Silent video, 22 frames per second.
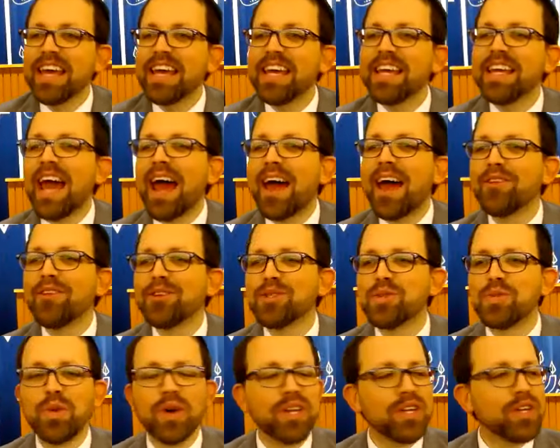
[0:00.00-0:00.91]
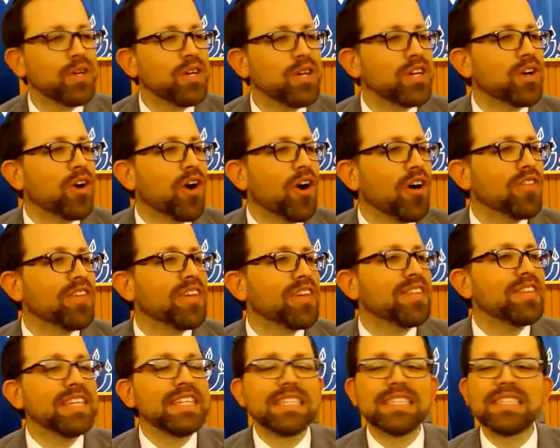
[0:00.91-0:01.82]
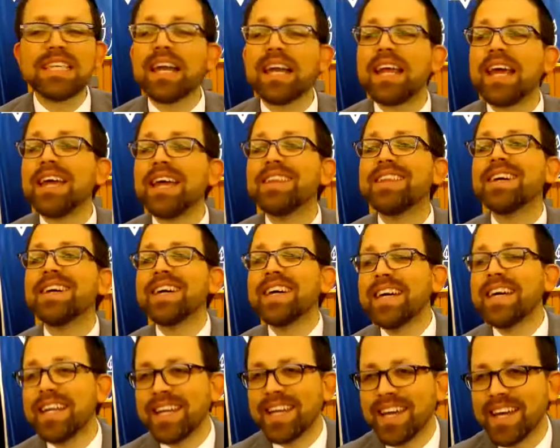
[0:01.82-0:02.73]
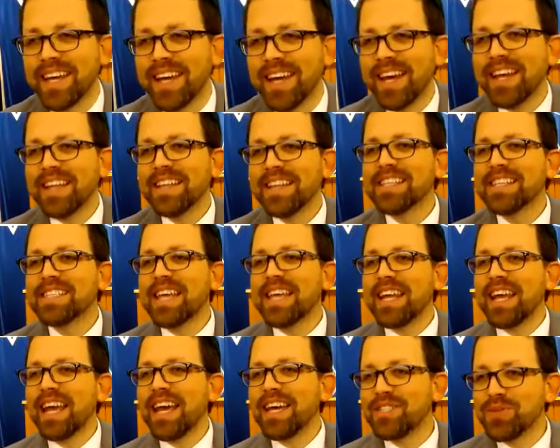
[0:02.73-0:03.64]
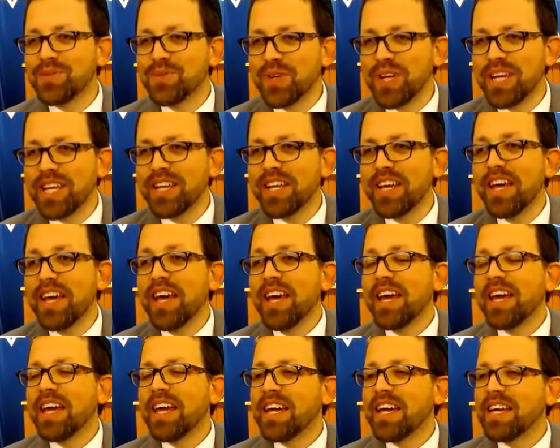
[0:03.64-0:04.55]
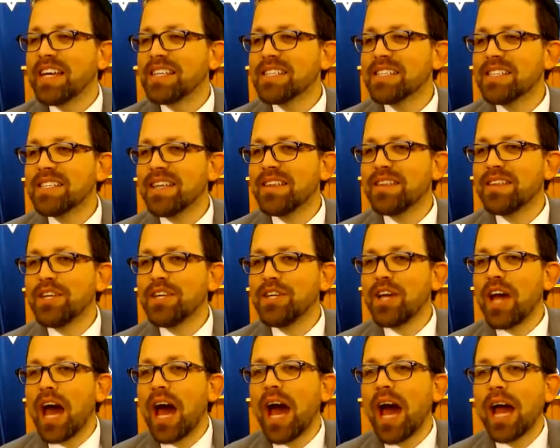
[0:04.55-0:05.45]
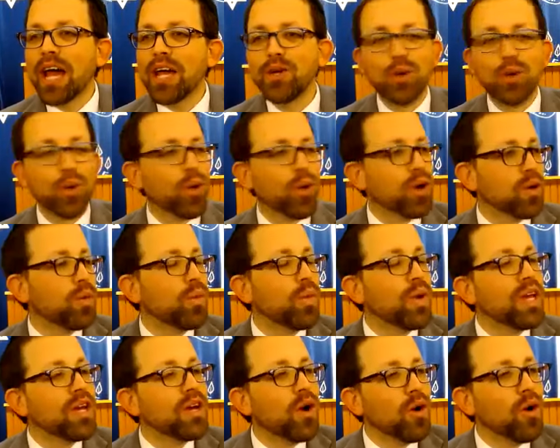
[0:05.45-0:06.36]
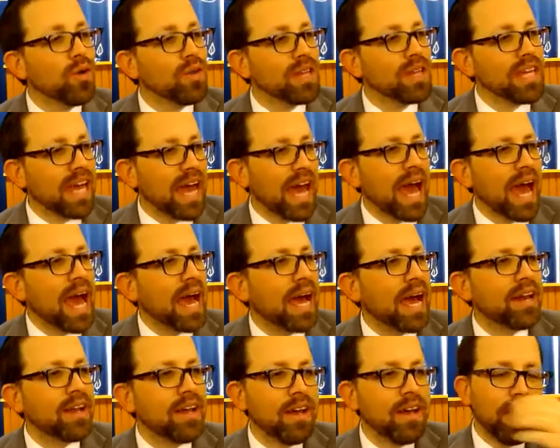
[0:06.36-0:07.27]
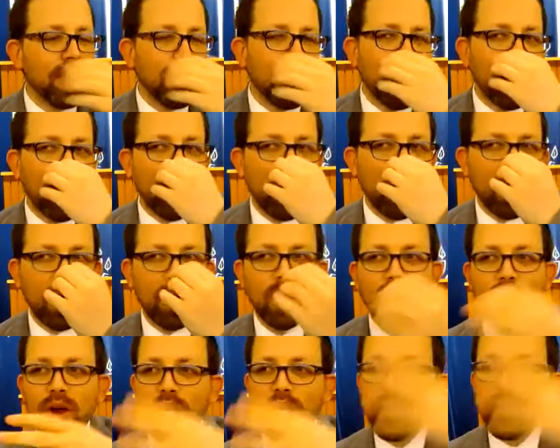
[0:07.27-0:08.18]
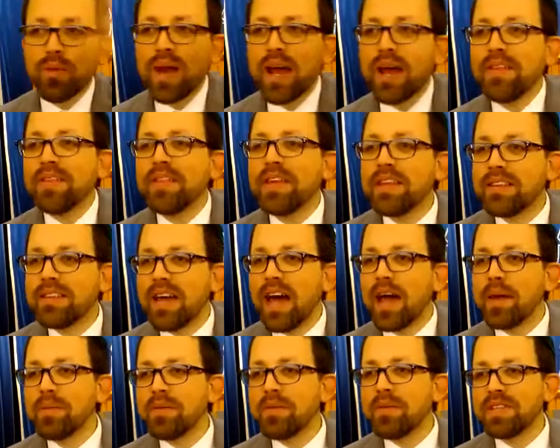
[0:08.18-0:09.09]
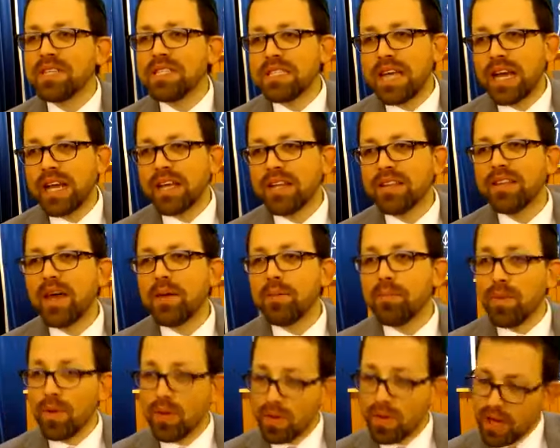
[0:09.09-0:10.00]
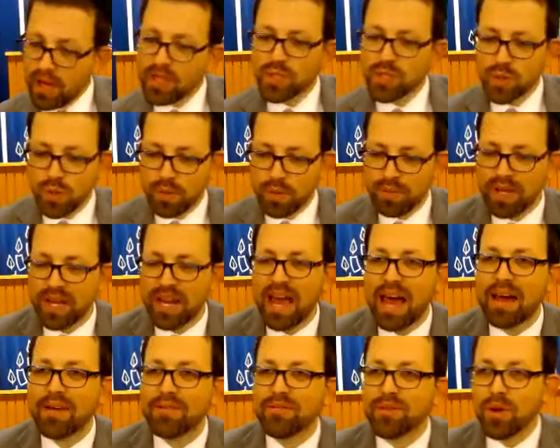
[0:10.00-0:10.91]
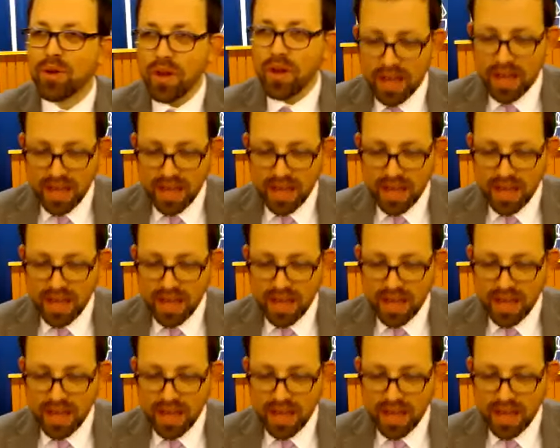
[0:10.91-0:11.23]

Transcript: He gathers what he called the Sanhedrin. The Sanhedrin is the high court we only had around the time of the Second Temple, also a bit after.